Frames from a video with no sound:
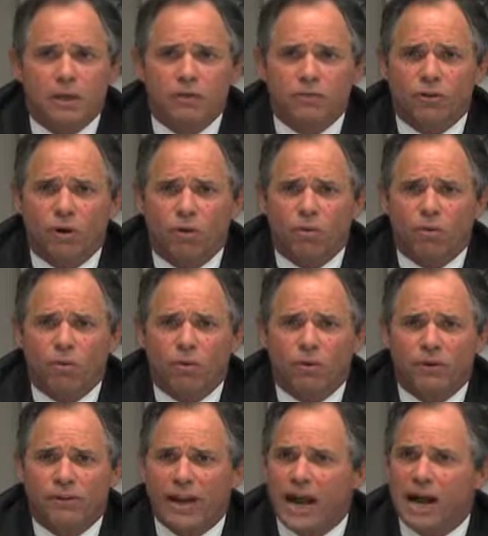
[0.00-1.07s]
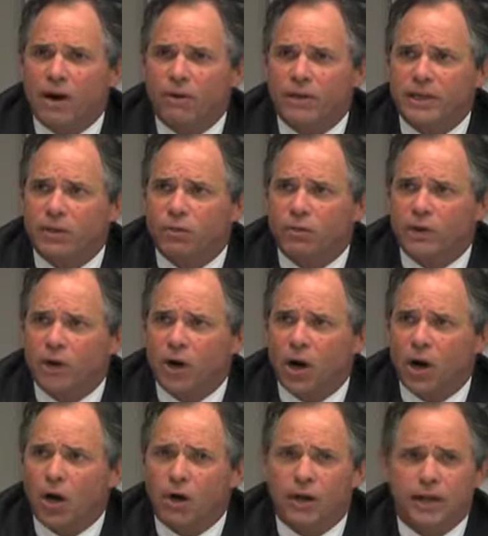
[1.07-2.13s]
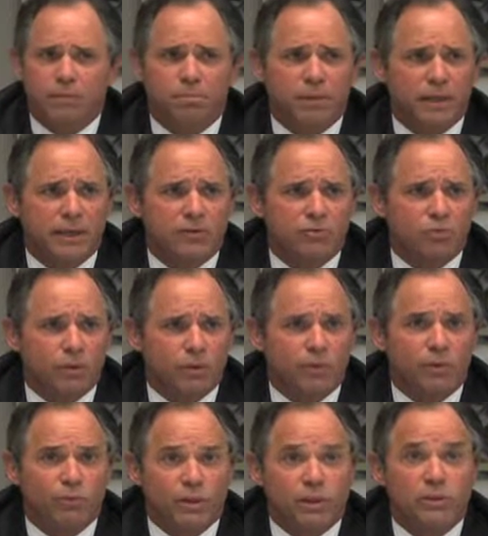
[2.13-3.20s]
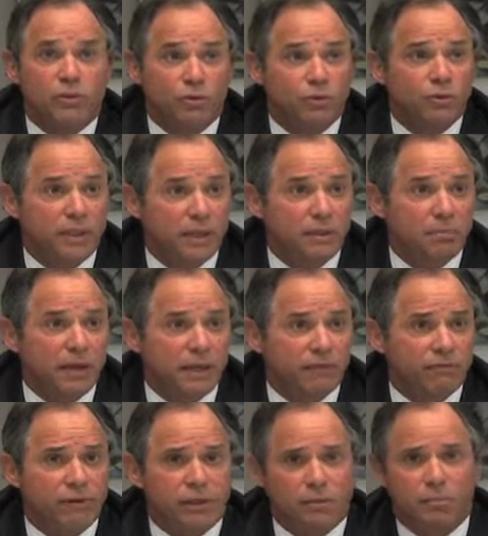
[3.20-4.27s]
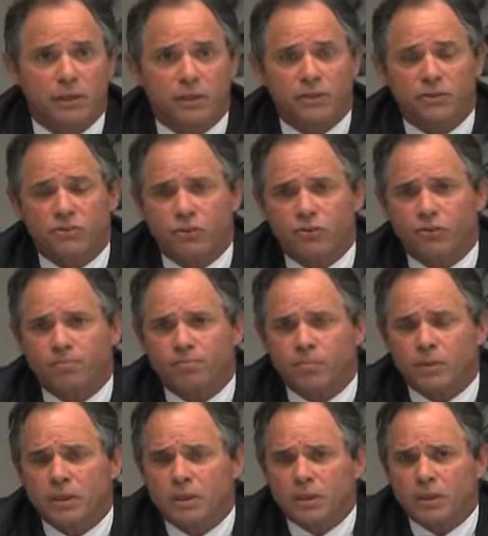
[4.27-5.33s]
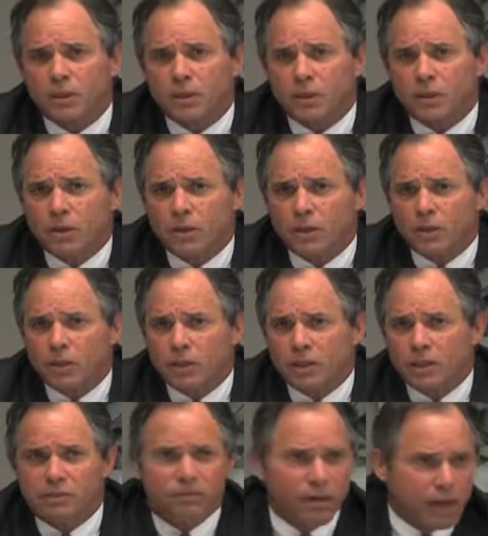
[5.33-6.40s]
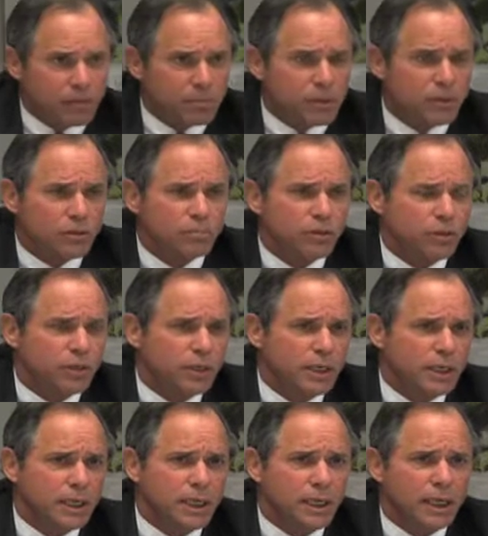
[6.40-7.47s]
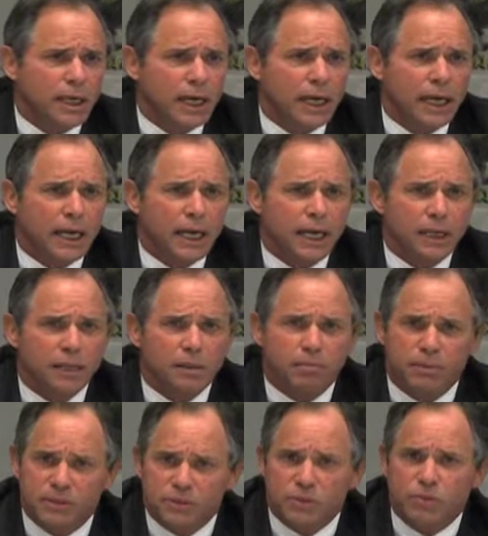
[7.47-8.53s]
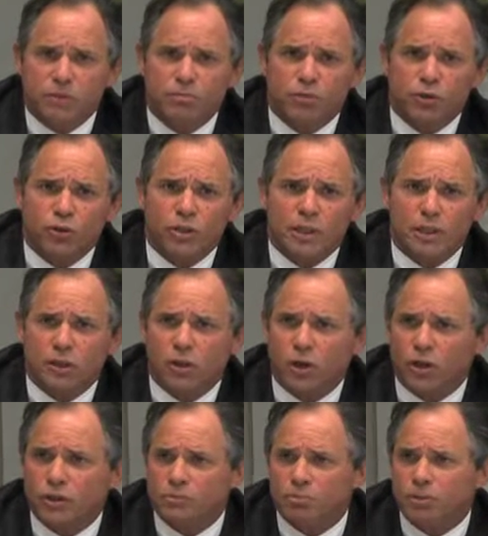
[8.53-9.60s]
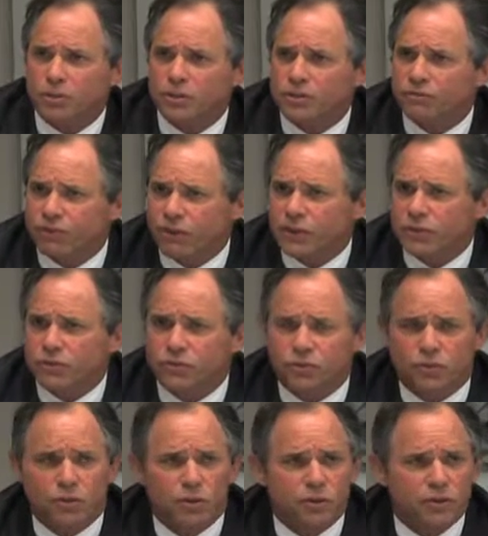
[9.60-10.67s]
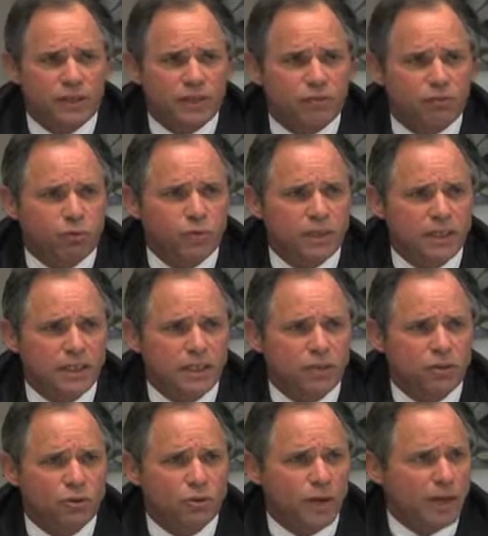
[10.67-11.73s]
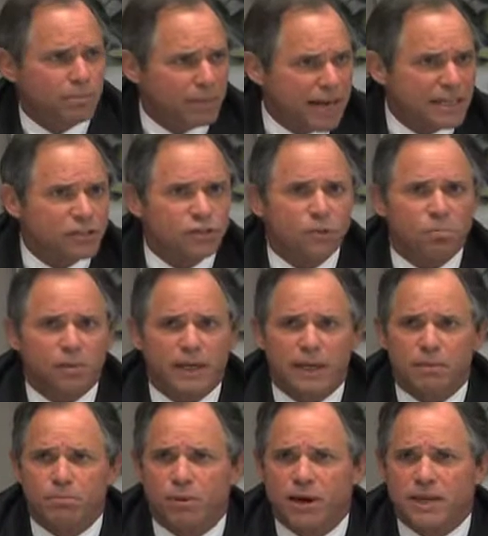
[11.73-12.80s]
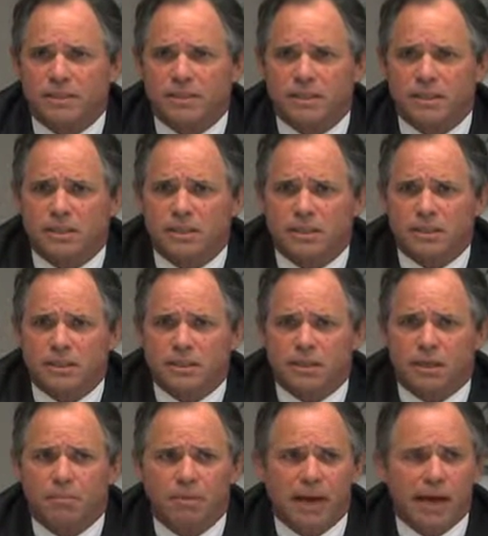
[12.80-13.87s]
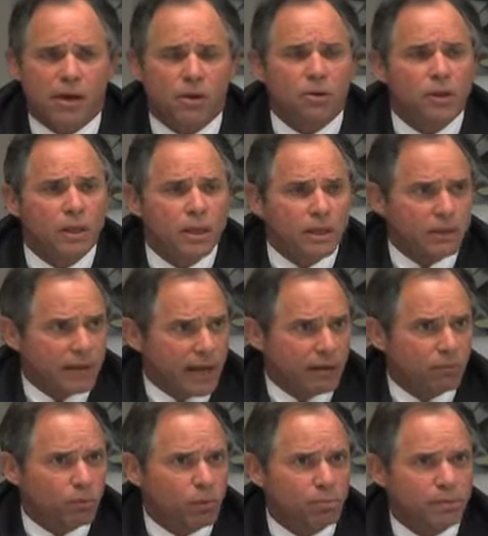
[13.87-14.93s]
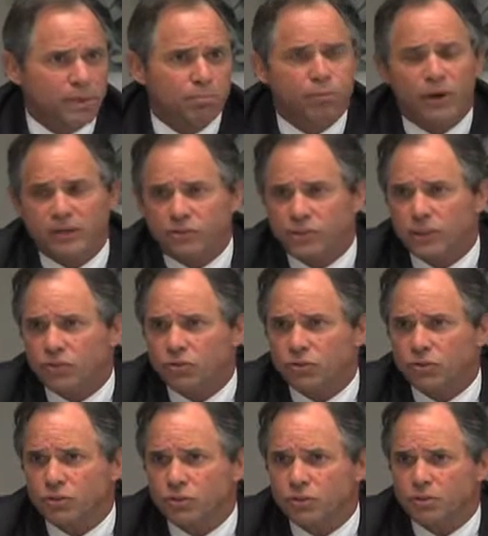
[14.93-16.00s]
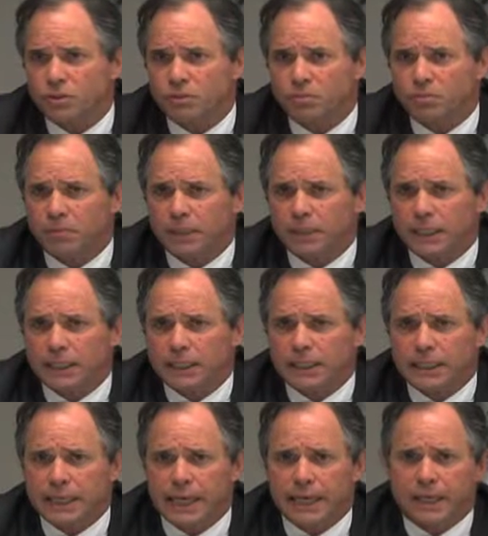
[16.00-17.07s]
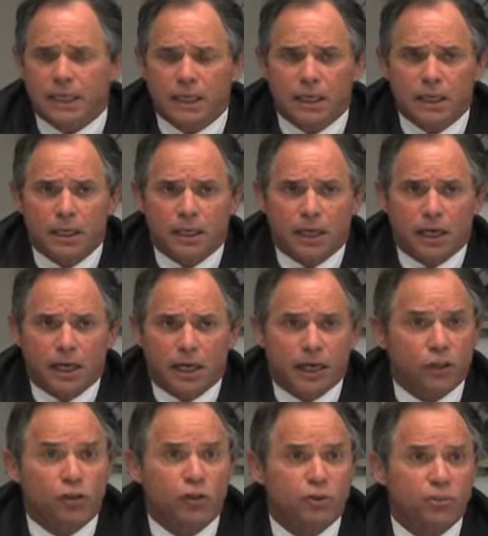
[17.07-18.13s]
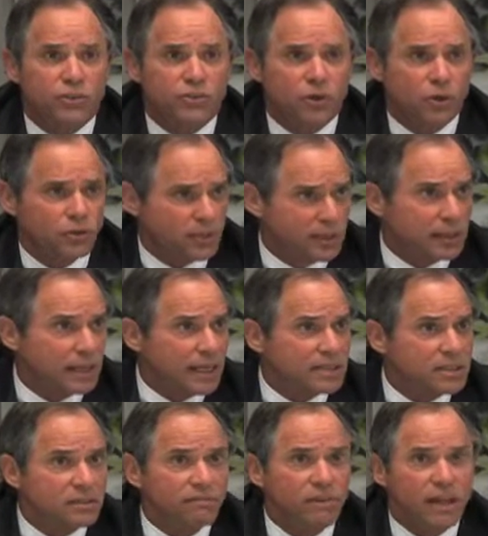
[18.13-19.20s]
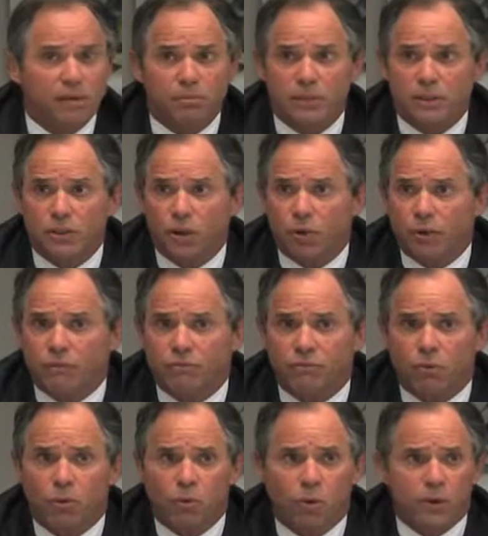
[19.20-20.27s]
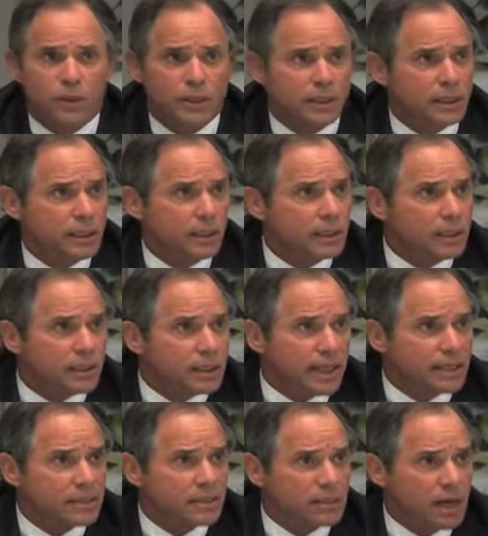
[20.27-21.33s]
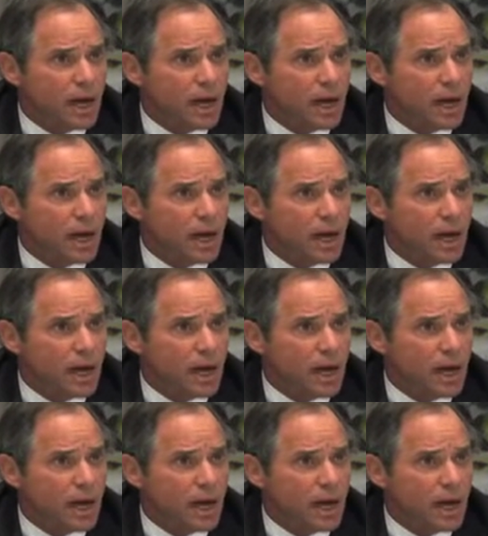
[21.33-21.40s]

So now here we are at a place where we really do need to make a fundamental decision. The development community and the business community in Clarksburg is very concerned that if we do a master plan process that somehow that will be prejudicial to them and that it could result in less development going forward, and that's